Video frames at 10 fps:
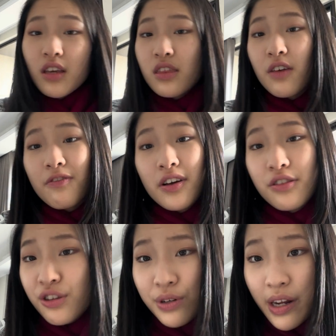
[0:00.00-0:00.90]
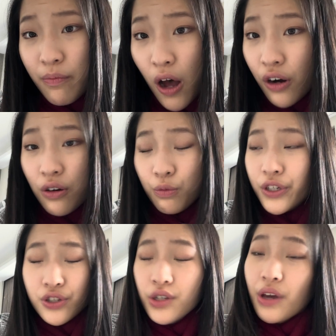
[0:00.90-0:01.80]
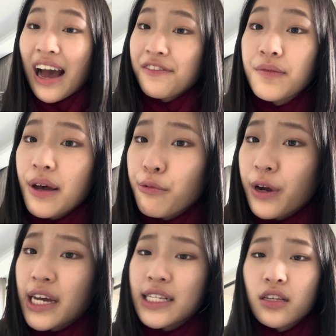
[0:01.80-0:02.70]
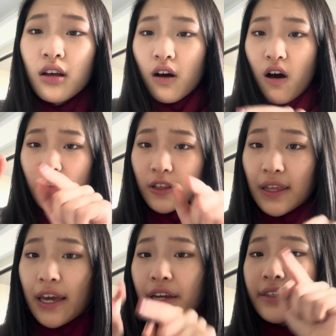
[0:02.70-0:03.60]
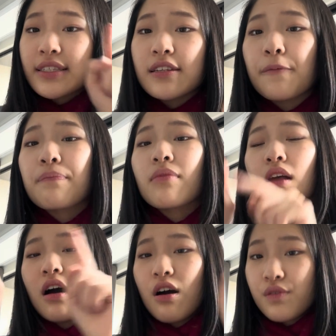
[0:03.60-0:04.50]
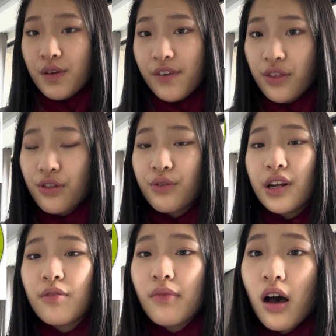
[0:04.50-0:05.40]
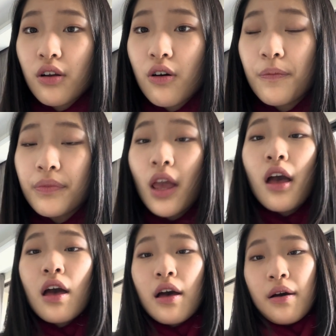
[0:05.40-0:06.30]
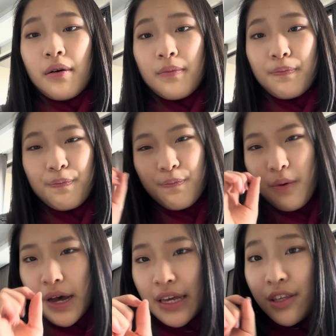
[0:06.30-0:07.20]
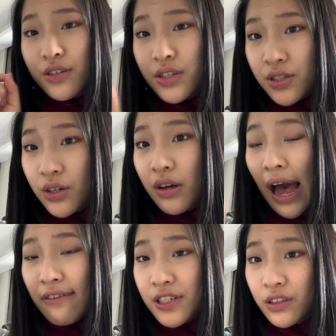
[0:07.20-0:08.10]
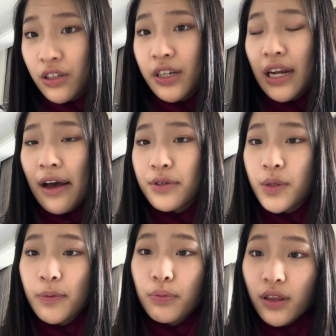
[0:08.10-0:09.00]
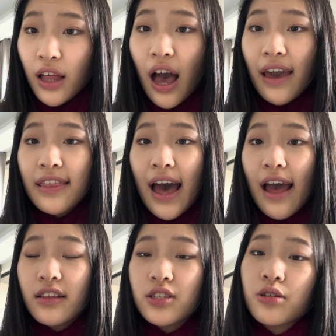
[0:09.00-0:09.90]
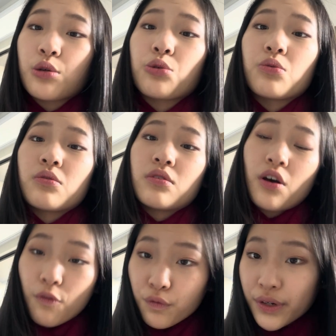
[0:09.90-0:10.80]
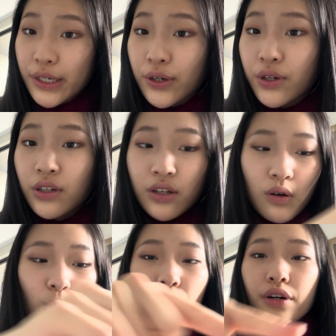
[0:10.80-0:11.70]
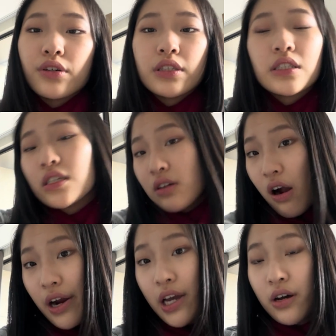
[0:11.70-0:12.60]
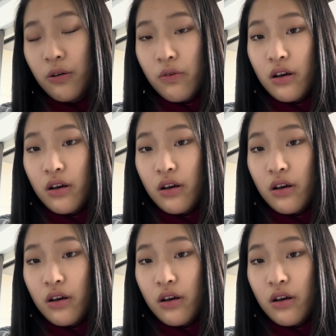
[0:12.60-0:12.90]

von Thunen model, which you have to memorize all the layers of the von Thunen model, but you still have to learn how to apply that to a real world scenario.